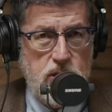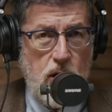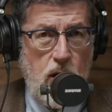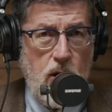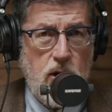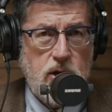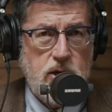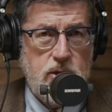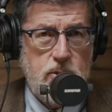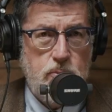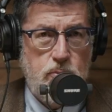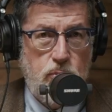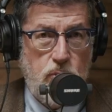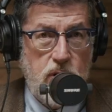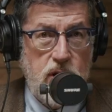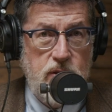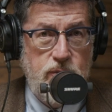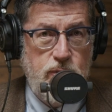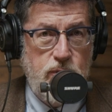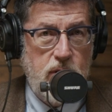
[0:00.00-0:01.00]
talked
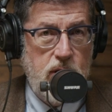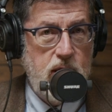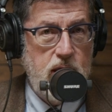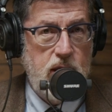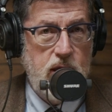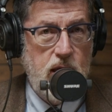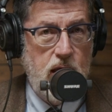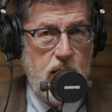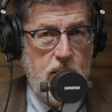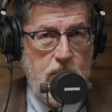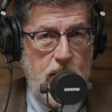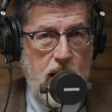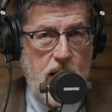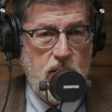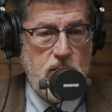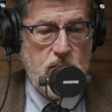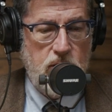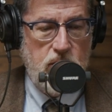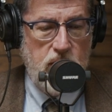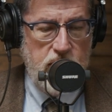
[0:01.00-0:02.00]
briefly
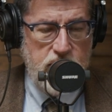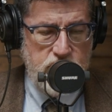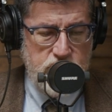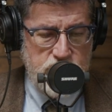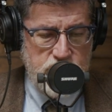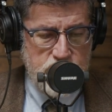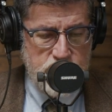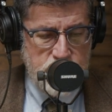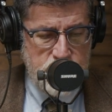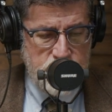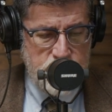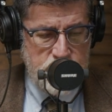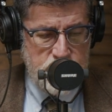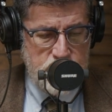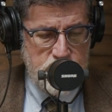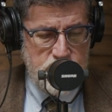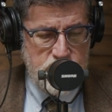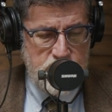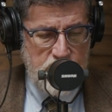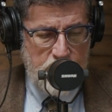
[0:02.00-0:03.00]
about Galatians
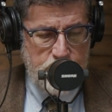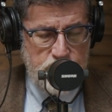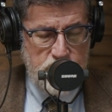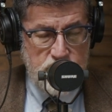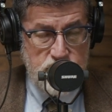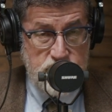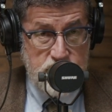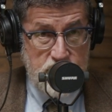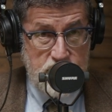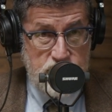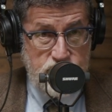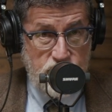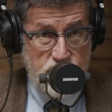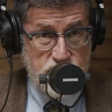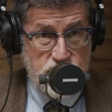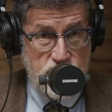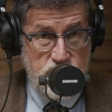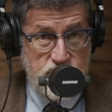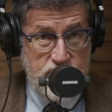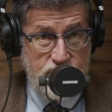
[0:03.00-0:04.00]
chapter 6,
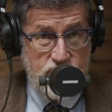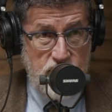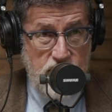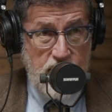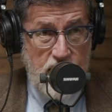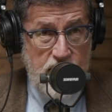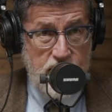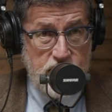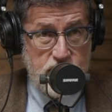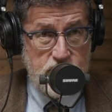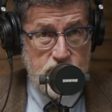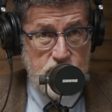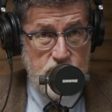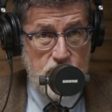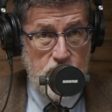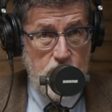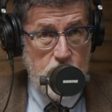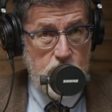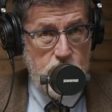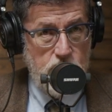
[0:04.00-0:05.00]
verses 7 and 8,
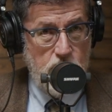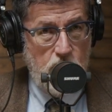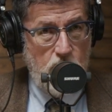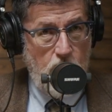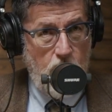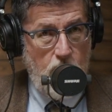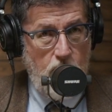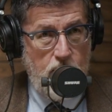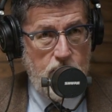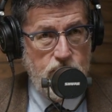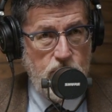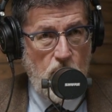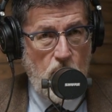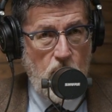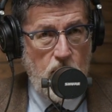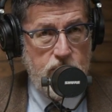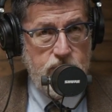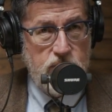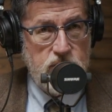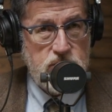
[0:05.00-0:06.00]
the law of the
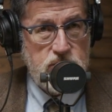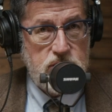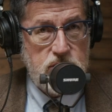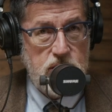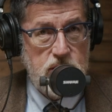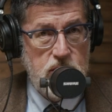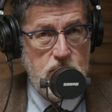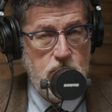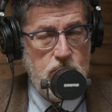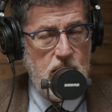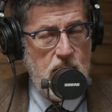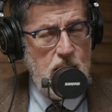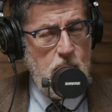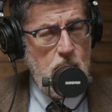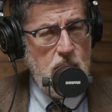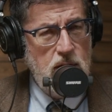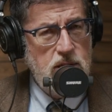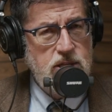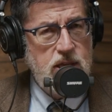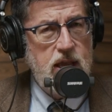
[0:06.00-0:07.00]
harvest. Well, I want to